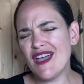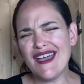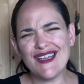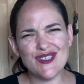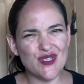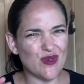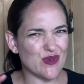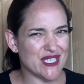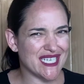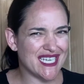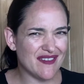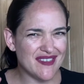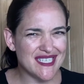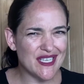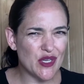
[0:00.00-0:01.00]
So to give
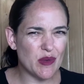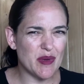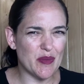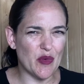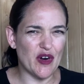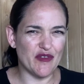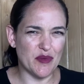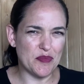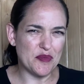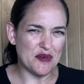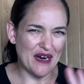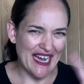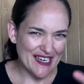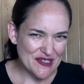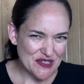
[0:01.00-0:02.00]
us a little bit more of a
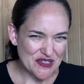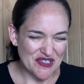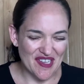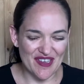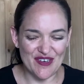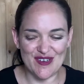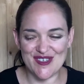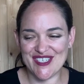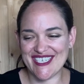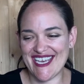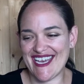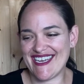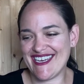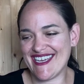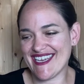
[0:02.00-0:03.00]
practical
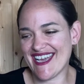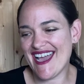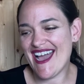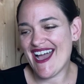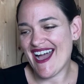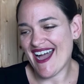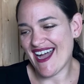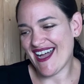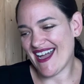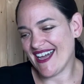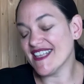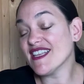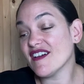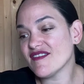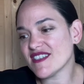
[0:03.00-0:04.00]
understanding, I
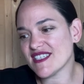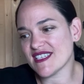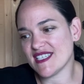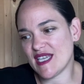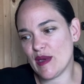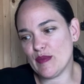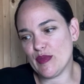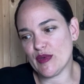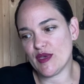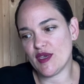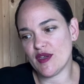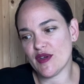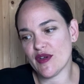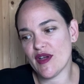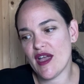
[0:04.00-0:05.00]
love this example
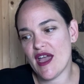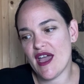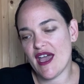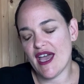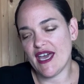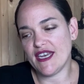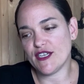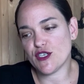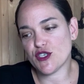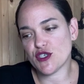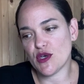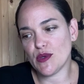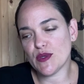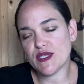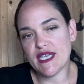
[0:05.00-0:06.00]
here, and it
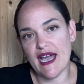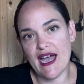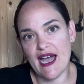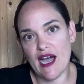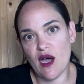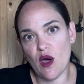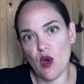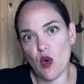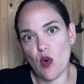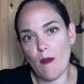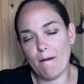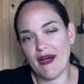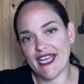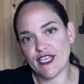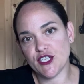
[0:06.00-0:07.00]
shows how
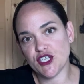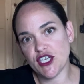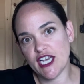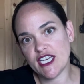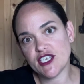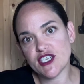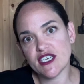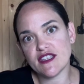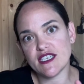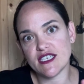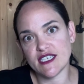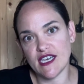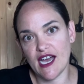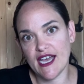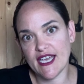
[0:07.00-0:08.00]
by changing the
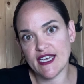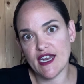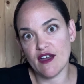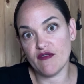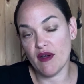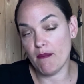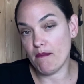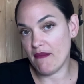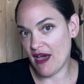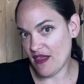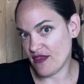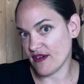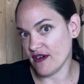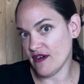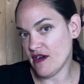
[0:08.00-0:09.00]
diet of a
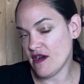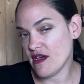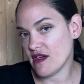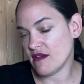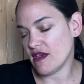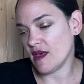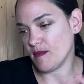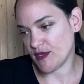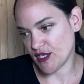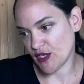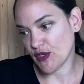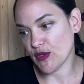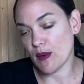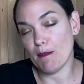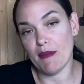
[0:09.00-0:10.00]
mother, in
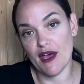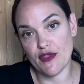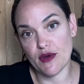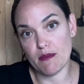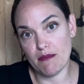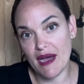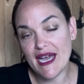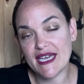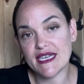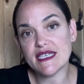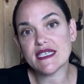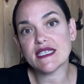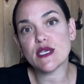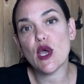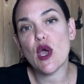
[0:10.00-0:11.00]
particular, mother
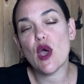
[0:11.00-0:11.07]
mice,